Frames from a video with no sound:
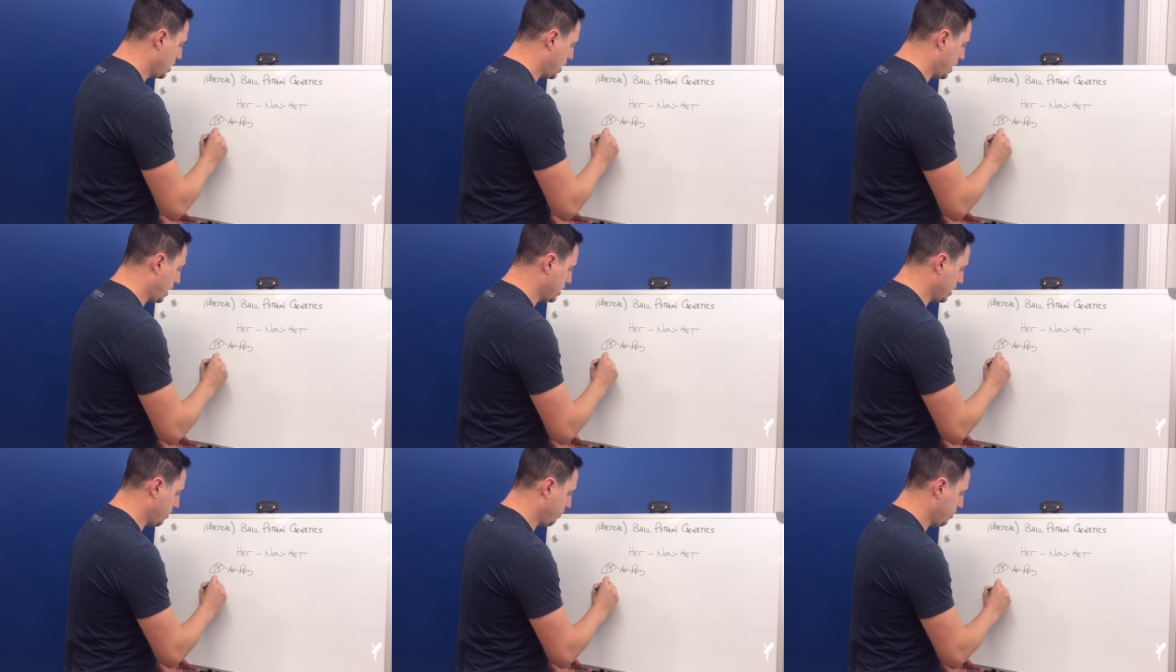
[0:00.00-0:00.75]
and
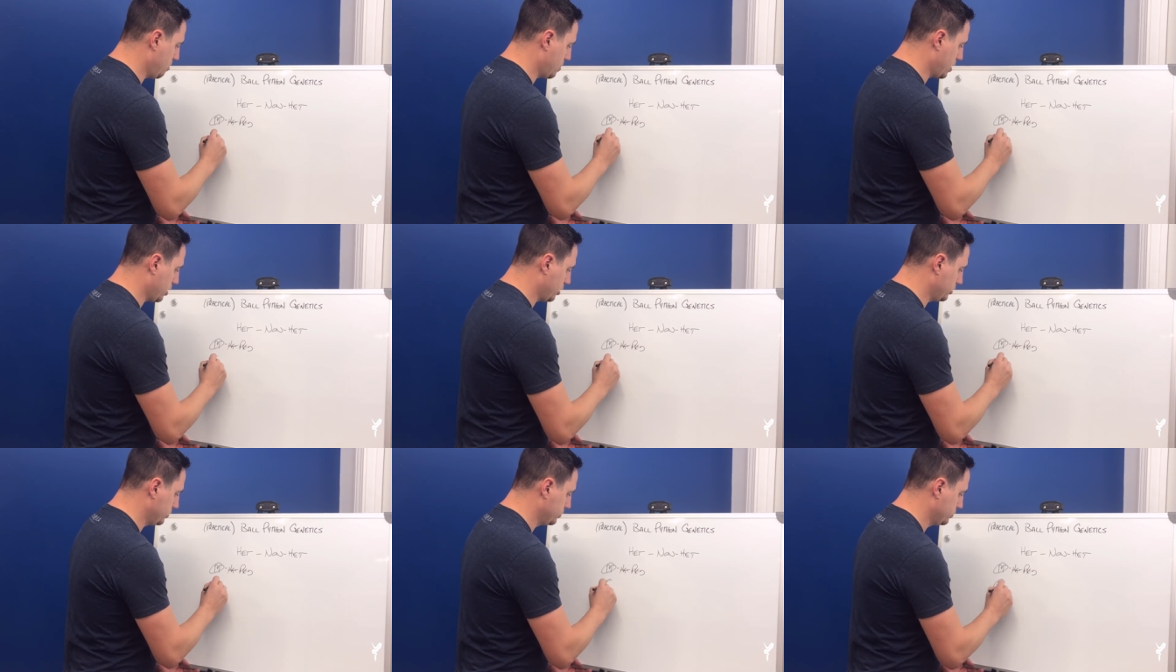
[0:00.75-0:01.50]
a
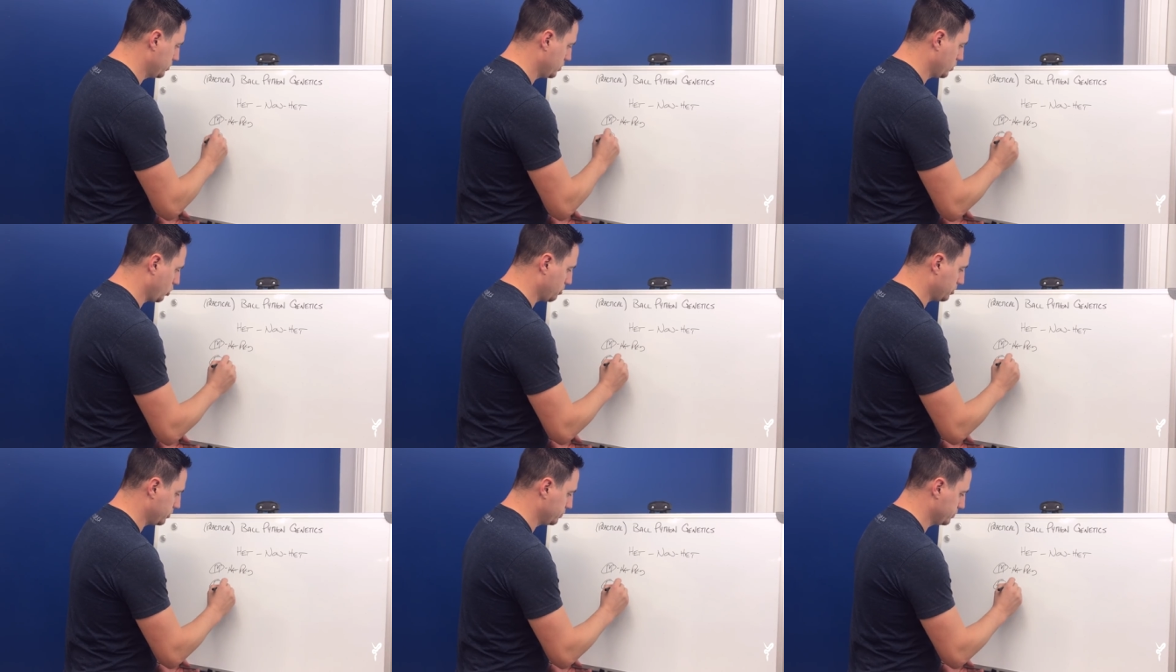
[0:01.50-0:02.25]
female
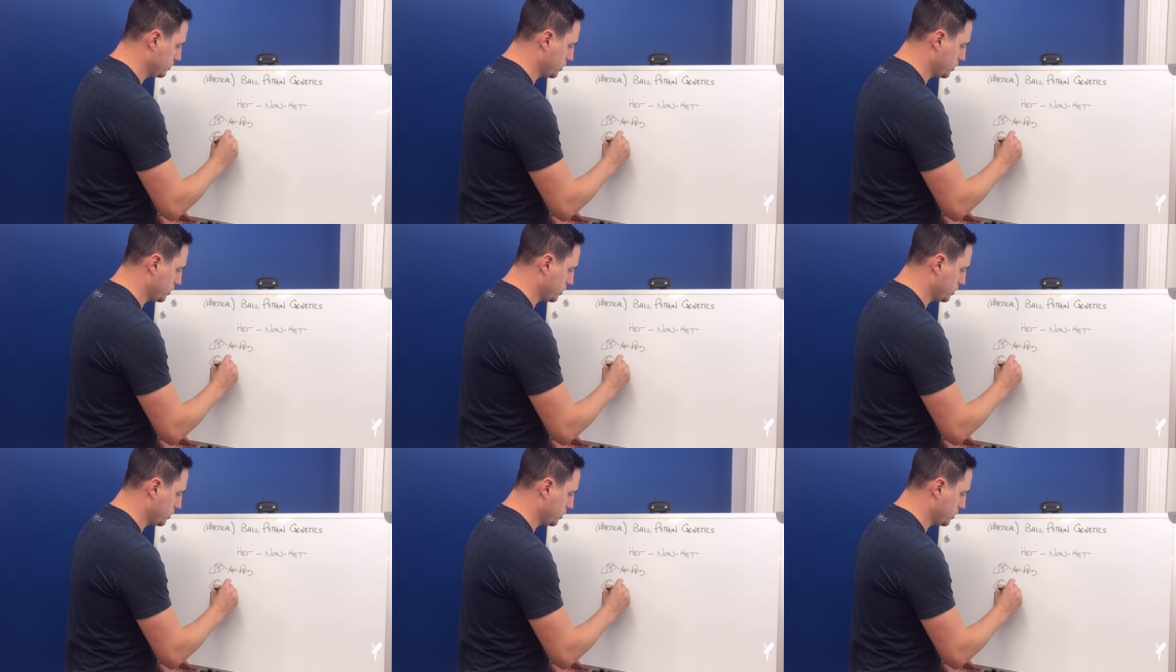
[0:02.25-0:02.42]
normal.